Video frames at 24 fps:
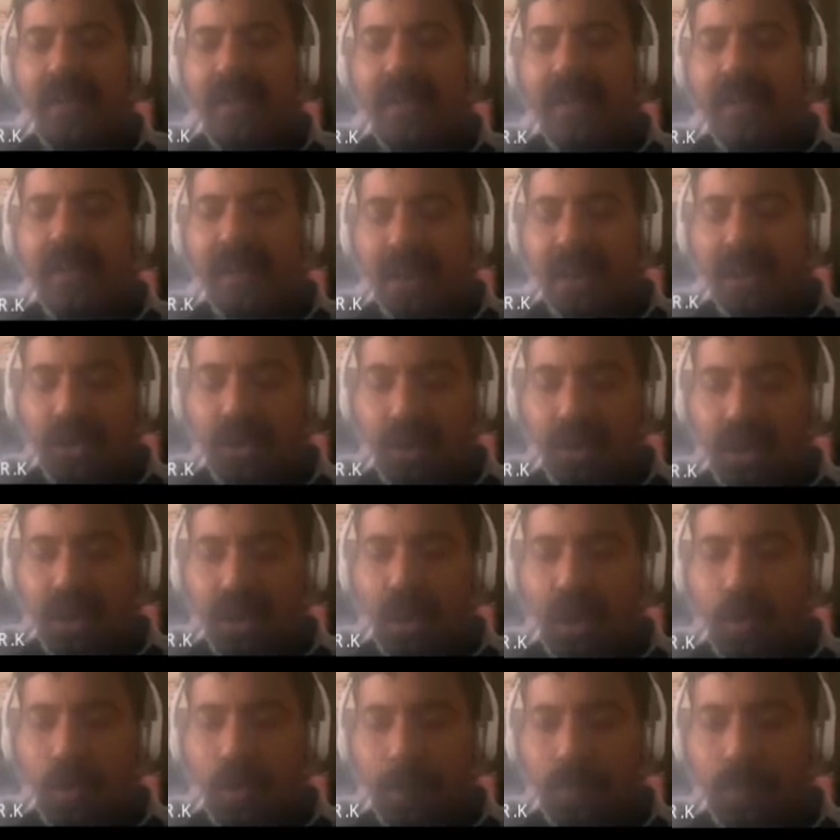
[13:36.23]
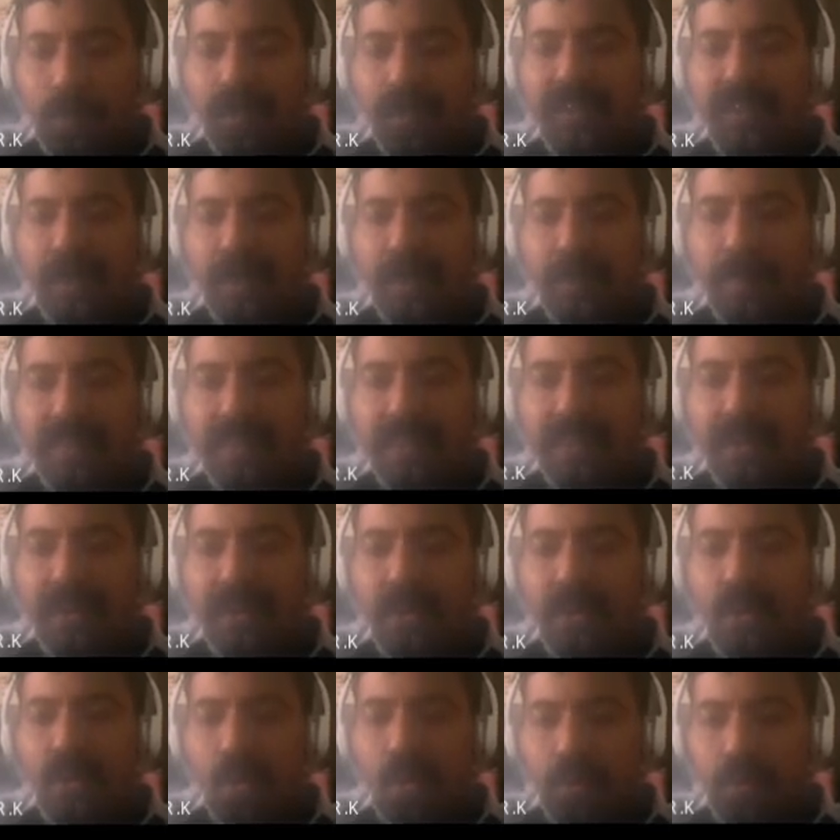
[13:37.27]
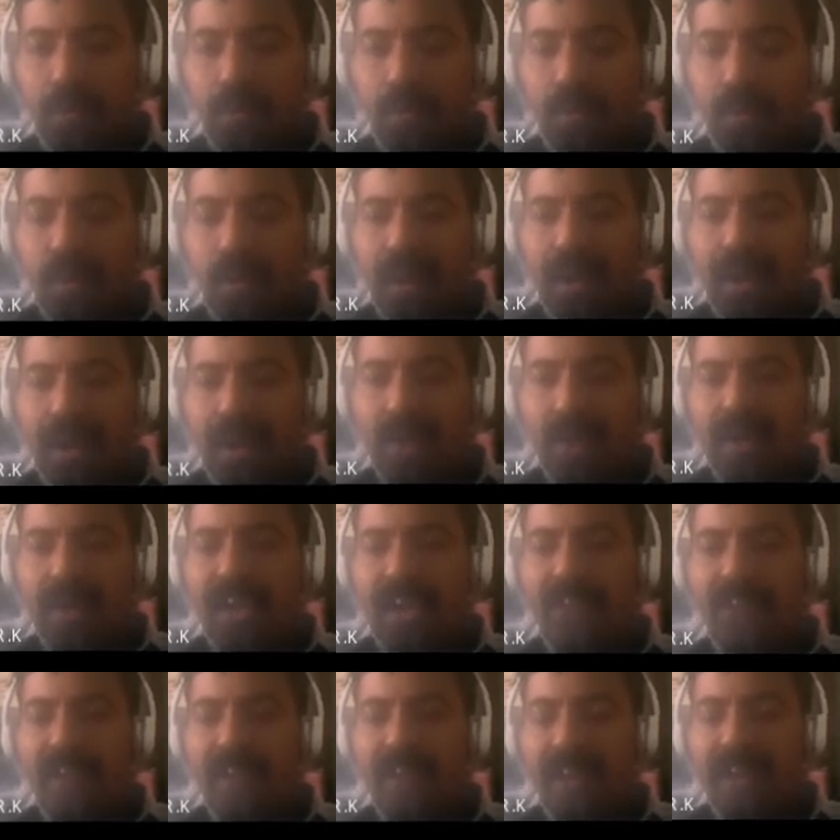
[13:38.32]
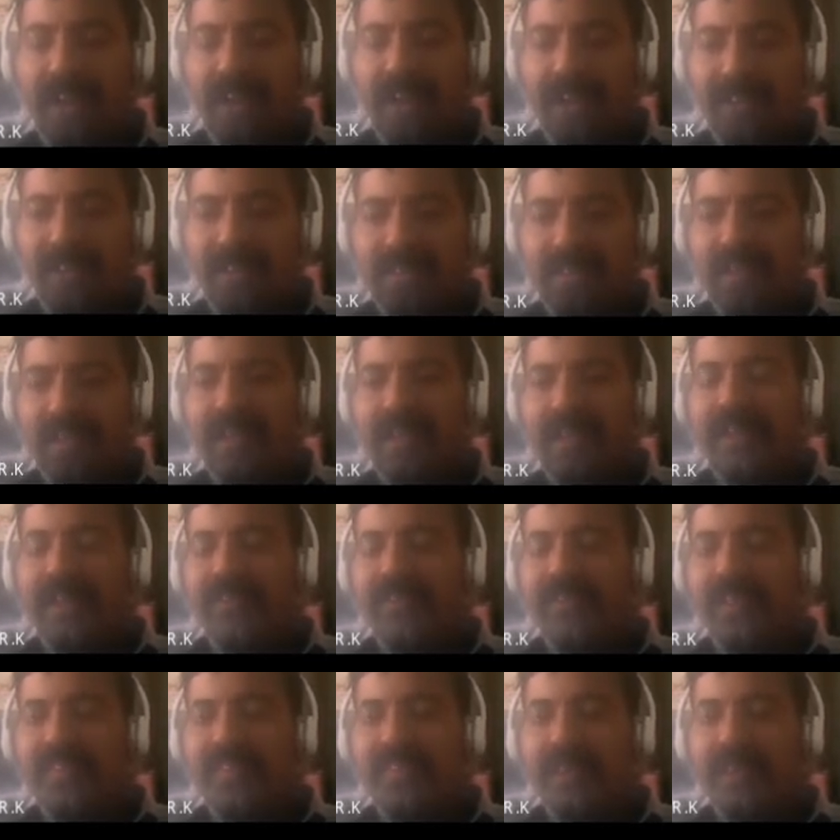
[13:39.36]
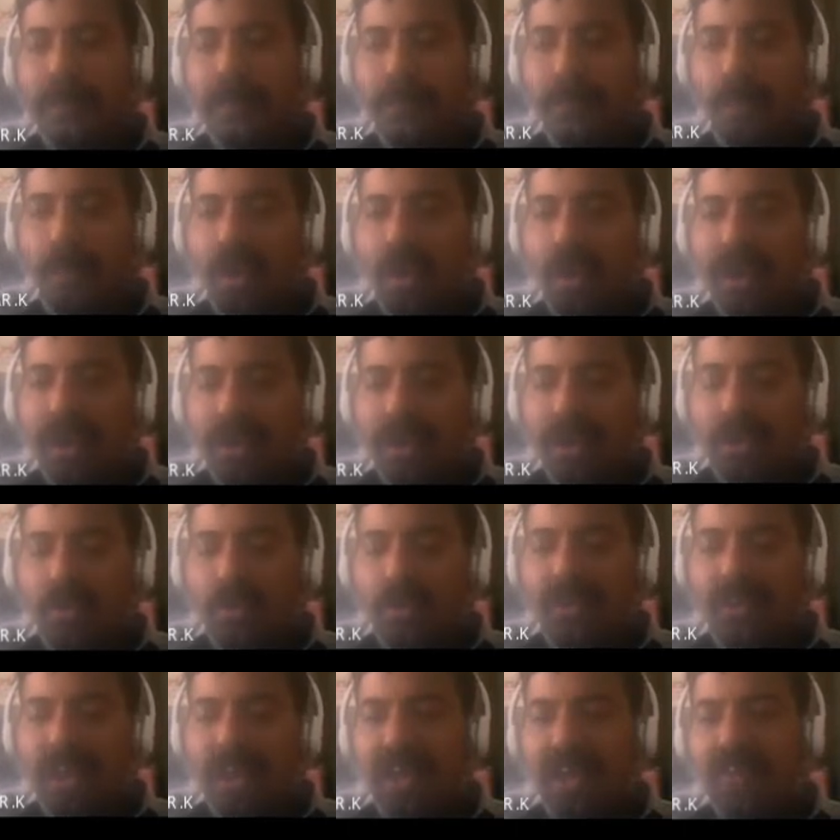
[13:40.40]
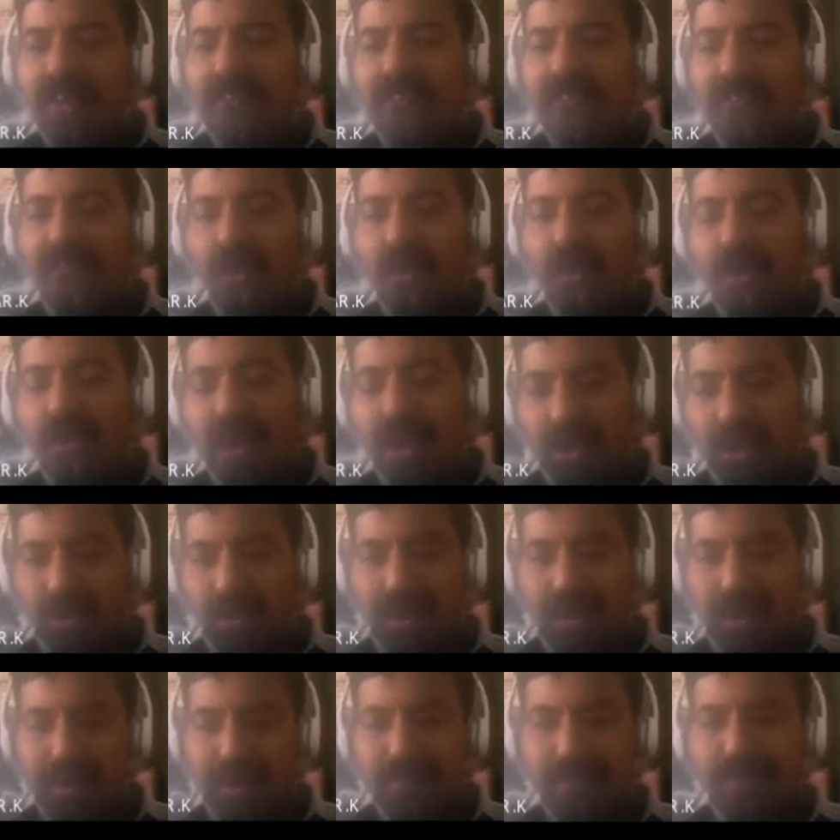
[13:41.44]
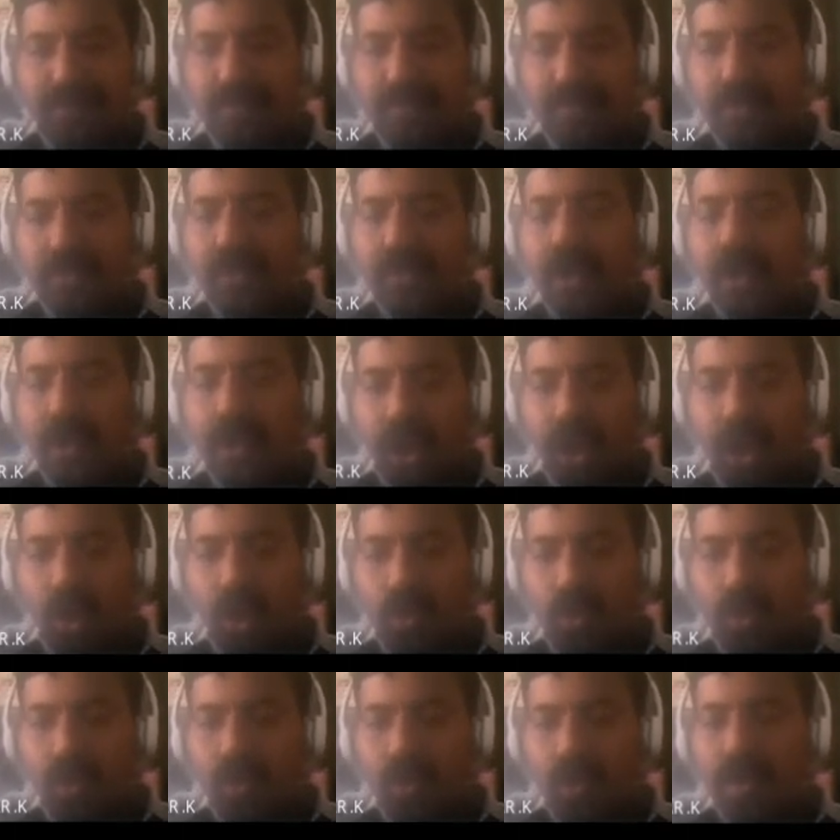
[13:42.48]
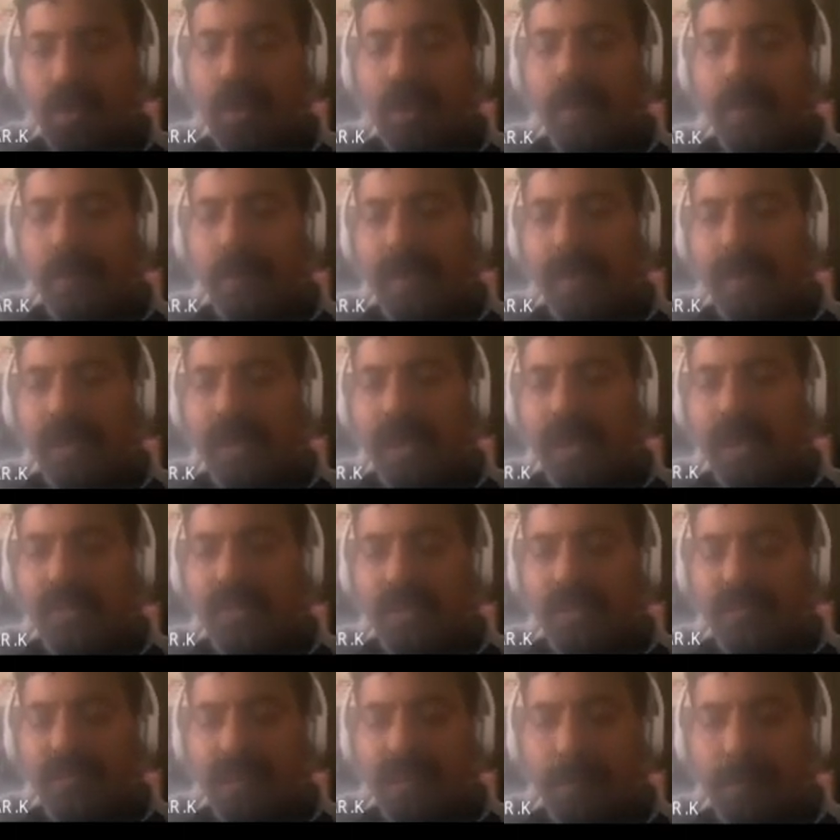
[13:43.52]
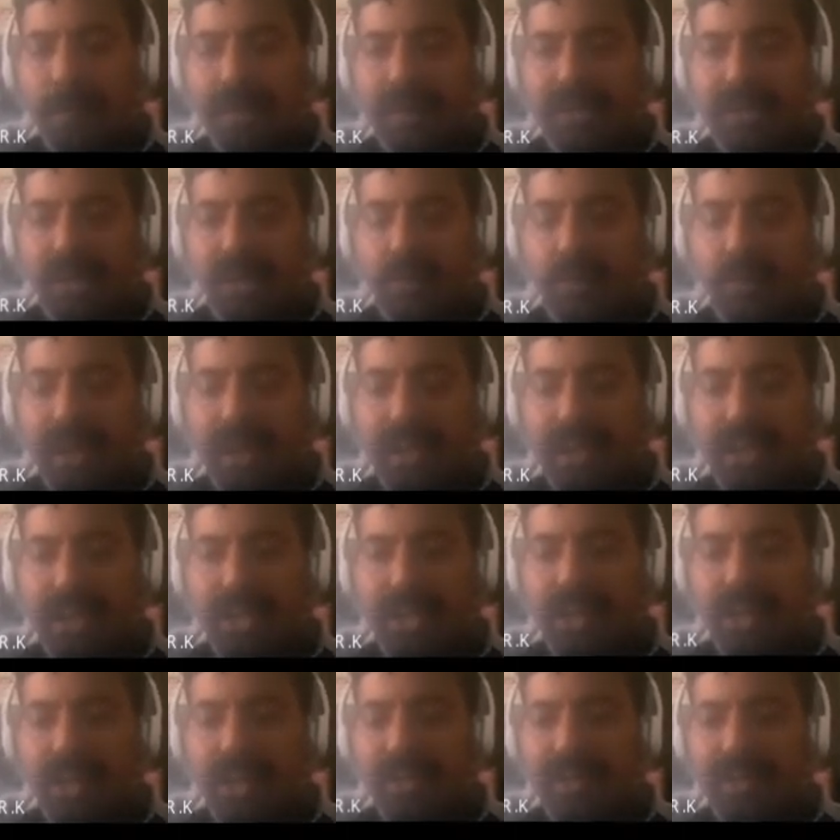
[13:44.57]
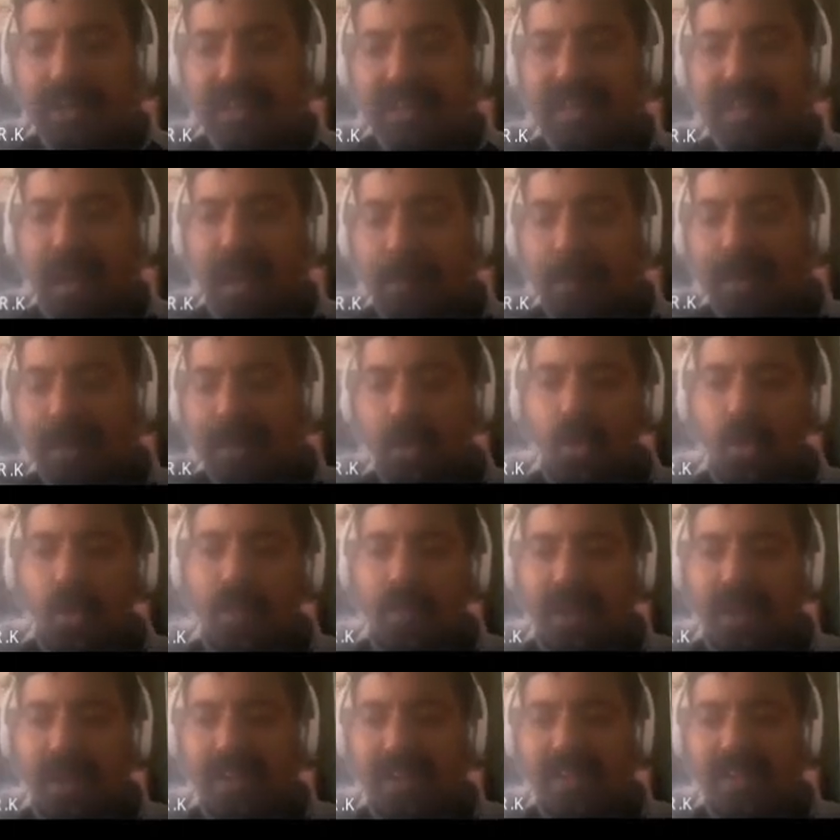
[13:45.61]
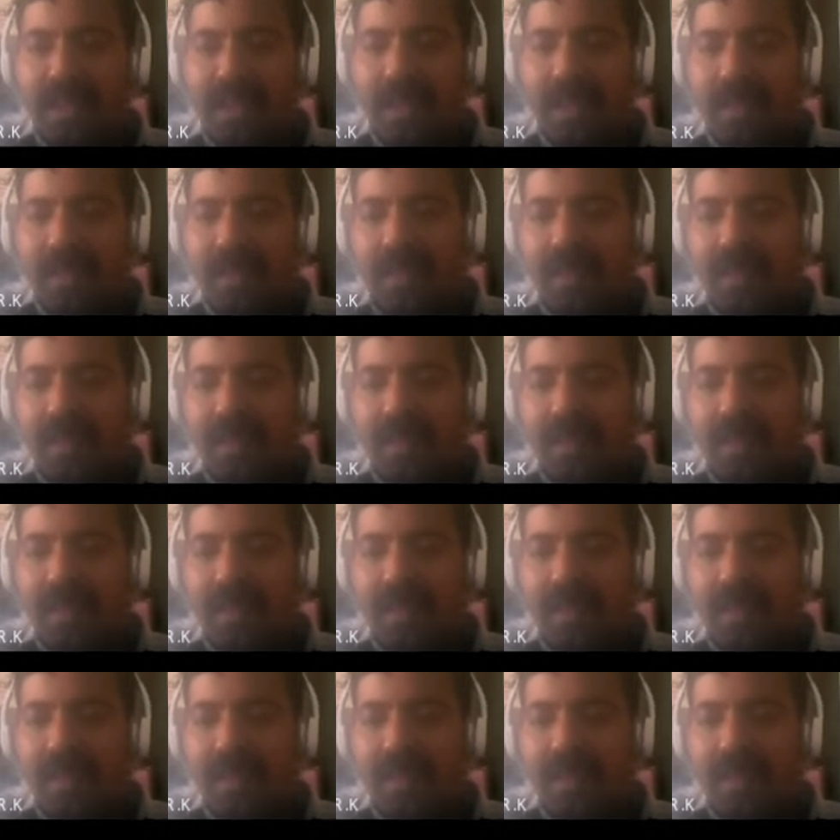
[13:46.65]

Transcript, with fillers: controller output, the temperature controller output, and you are giving it as the set point to the flow controller. Now, because of the pressure variations that is happening over in the